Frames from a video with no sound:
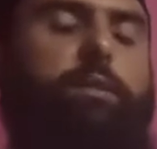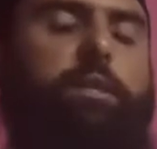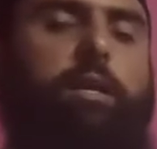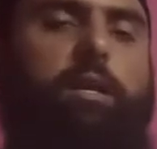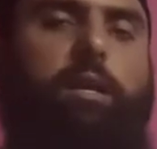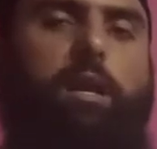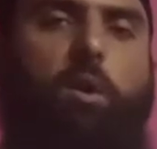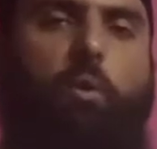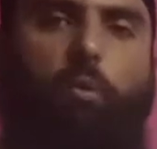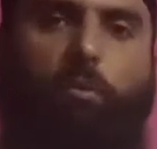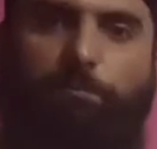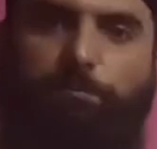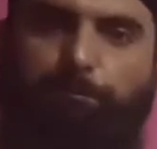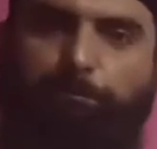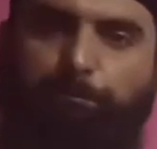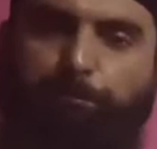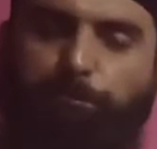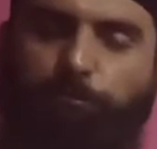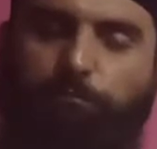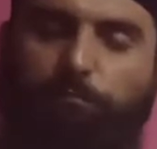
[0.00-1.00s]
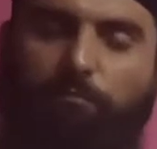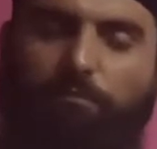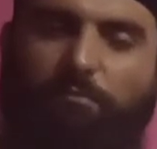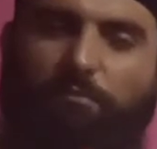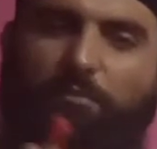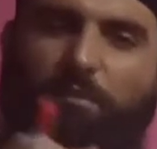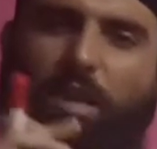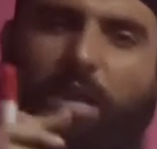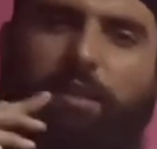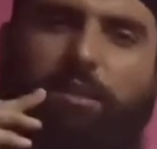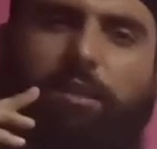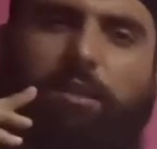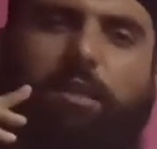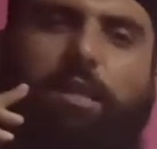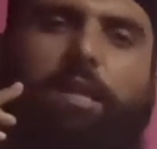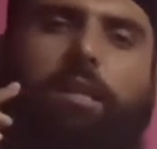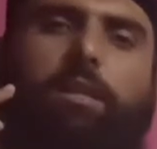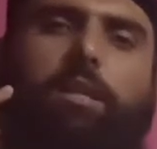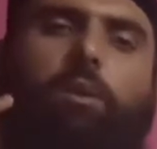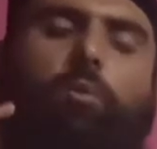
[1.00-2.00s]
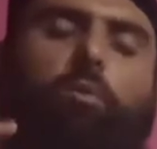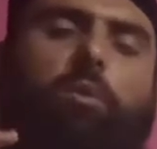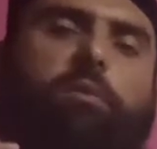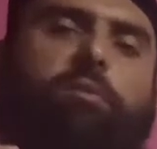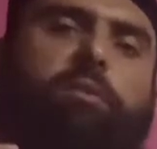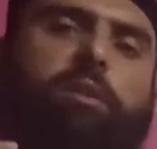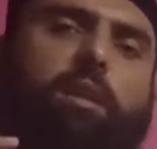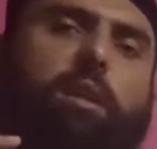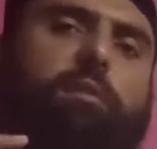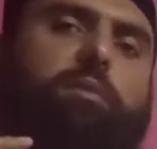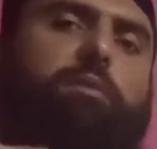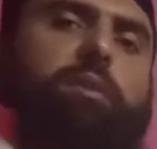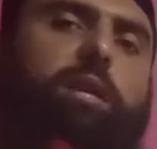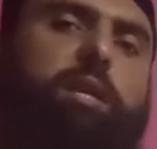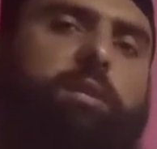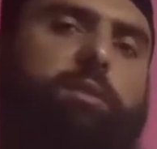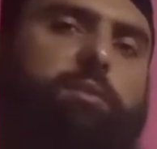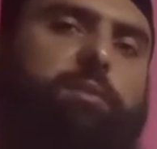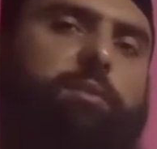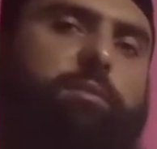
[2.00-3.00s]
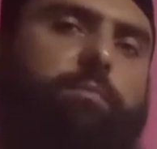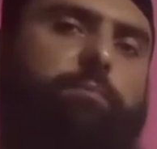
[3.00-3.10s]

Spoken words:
Now, the question is that